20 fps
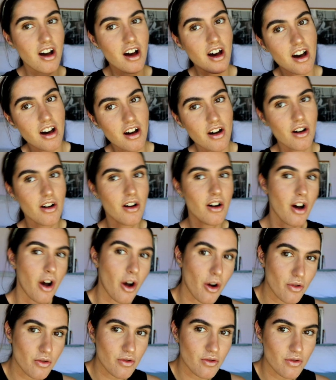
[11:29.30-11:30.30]
Ah,
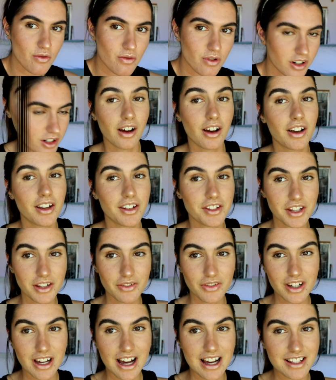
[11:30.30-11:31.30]
oh! So if
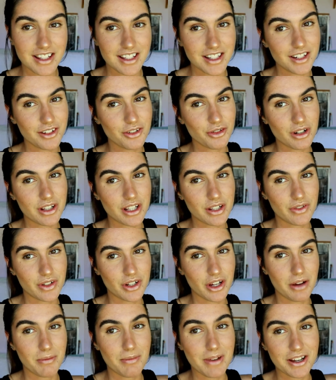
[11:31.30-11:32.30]
you guys did enjoy this
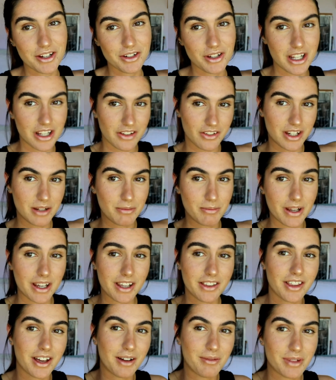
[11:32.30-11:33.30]
video, make sure to give it a big
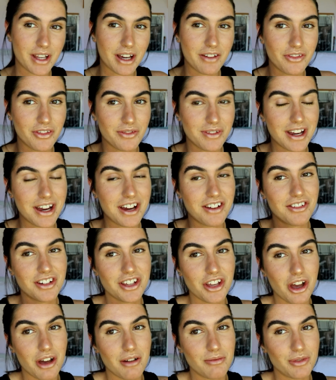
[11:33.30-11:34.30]
thumbs up for me. I
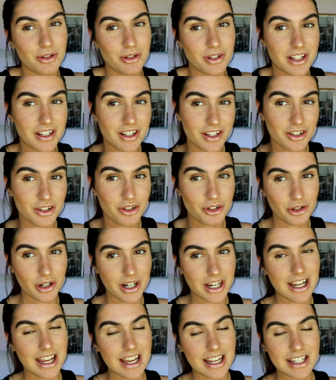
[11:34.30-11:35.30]
really hope you did
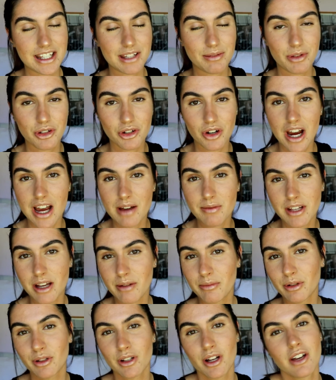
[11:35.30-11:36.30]
enjoy it. And subscribe down
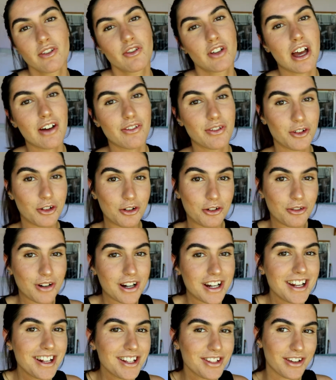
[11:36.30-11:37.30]
below if you haven't
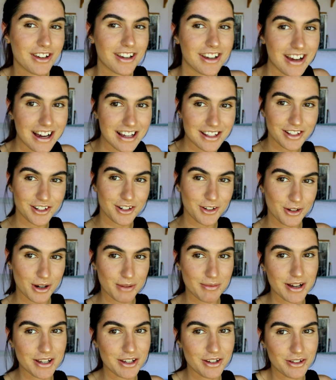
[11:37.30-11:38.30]
already so you guys can join
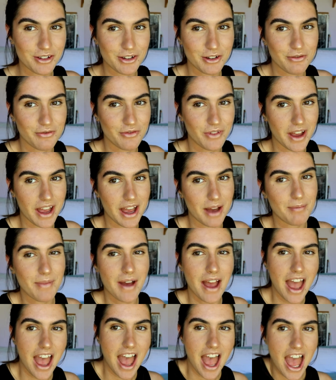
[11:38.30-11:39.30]
my YouTube fam.
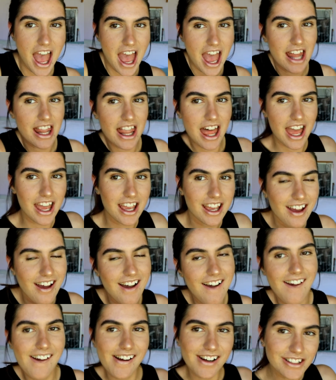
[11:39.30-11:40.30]
And
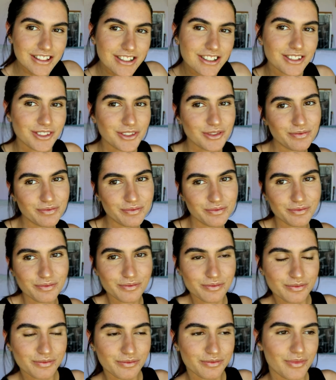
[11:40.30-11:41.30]
like,
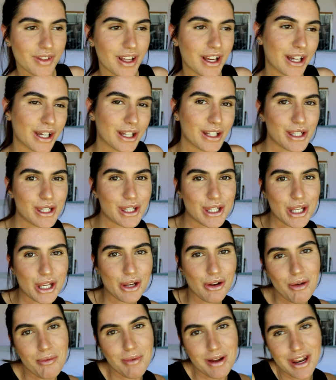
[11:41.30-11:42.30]
I can see
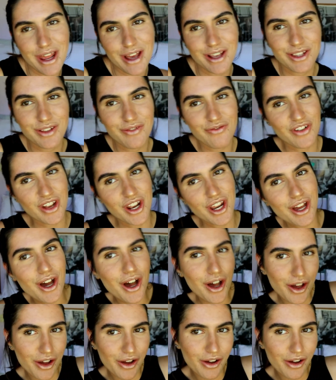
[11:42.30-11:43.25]
you in my next video.